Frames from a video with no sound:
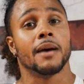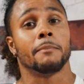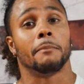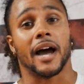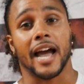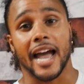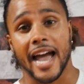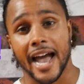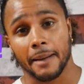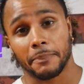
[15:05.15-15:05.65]

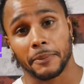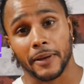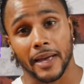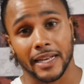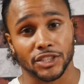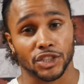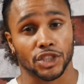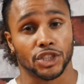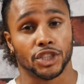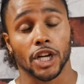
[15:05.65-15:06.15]
My app
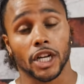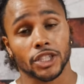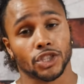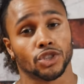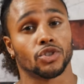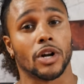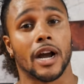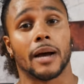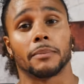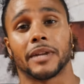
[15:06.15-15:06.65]
has
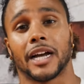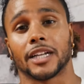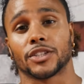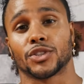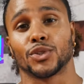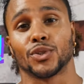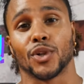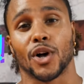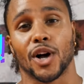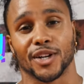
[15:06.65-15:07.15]
just dropped not
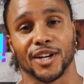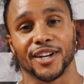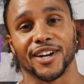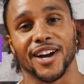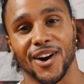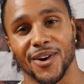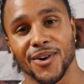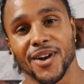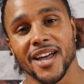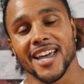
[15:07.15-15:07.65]
too long
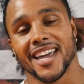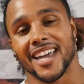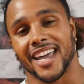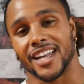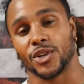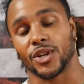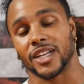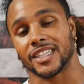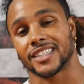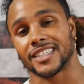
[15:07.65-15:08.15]
ago and you can